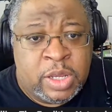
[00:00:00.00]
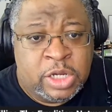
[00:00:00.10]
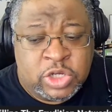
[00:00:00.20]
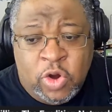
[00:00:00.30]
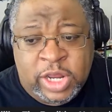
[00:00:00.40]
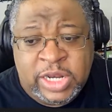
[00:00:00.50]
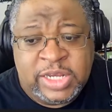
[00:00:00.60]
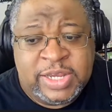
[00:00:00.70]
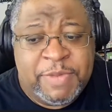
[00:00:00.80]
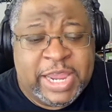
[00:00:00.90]
Historically,
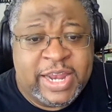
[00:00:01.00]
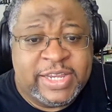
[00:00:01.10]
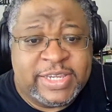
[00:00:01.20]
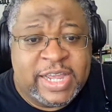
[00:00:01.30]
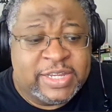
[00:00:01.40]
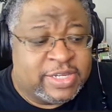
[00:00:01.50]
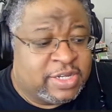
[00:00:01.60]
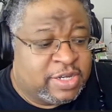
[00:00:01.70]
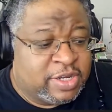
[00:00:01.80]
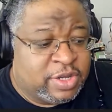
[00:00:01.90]
does it make any sense?
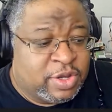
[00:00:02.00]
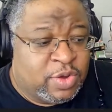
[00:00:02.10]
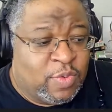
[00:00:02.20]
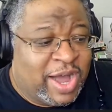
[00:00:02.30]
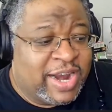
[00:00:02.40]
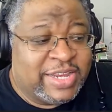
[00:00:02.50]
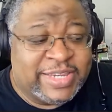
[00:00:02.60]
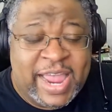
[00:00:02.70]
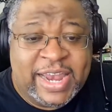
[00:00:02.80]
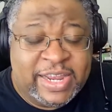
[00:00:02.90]
Why are they
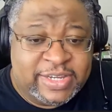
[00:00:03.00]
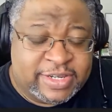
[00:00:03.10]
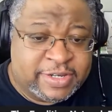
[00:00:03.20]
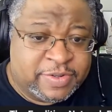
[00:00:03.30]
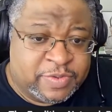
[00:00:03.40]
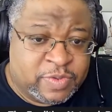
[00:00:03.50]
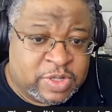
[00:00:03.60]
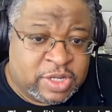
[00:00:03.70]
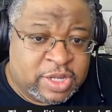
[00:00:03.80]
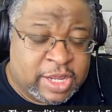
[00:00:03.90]
saying this?
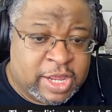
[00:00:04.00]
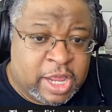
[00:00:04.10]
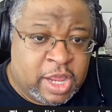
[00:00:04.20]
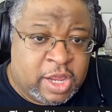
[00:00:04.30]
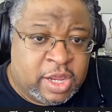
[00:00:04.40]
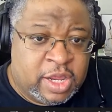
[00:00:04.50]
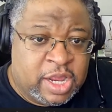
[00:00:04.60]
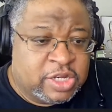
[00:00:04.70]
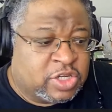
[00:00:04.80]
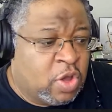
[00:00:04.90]

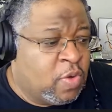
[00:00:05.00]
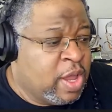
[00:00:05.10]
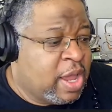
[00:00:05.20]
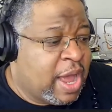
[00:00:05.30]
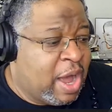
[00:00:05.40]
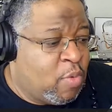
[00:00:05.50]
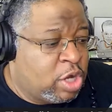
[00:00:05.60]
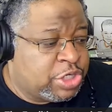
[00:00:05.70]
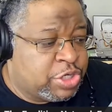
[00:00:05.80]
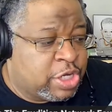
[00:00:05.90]
And so I
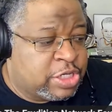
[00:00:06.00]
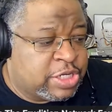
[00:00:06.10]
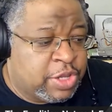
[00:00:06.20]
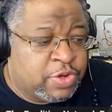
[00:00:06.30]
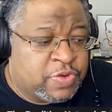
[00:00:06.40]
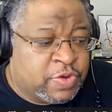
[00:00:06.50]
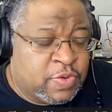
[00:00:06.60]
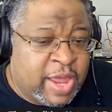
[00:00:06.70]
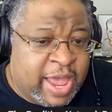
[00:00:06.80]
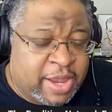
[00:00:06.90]
want you to continue to
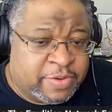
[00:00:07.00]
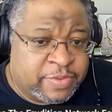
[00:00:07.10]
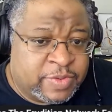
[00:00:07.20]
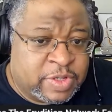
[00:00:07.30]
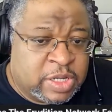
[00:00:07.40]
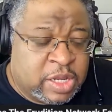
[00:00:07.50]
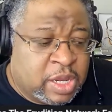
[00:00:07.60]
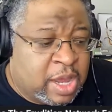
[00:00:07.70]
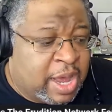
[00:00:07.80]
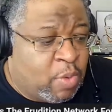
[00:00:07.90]
do that.
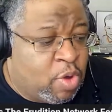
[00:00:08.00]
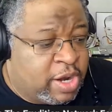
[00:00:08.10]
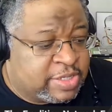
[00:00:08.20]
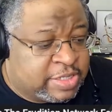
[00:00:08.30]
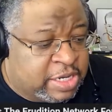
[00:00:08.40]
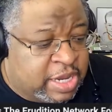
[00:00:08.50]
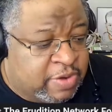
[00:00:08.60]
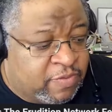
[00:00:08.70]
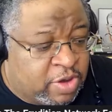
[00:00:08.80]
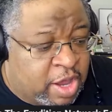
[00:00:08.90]
I want us to
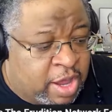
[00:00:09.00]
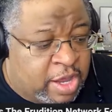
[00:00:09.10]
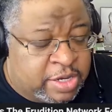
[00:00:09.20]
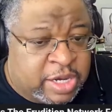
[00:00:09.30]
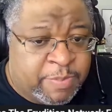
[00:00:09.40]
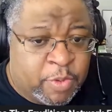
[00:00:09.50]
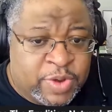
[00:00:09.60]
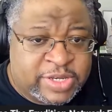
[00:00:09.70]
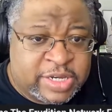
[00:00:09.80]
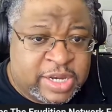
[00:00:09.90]
get uh,
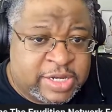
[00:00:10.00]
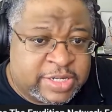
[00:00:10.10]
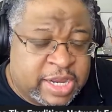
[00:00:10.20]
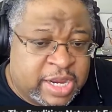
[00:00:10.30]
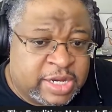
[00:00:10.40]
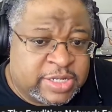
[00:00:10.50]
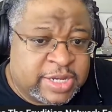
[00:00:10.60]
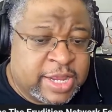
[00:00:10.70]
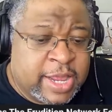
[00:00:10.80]
deeper into these things.